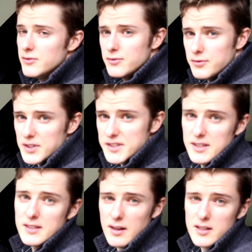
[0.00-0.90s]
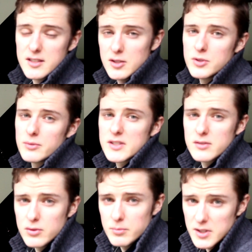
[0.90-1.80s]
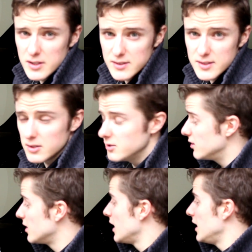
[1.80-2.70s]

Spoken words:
fits in nicely with the rest of your Mini interior.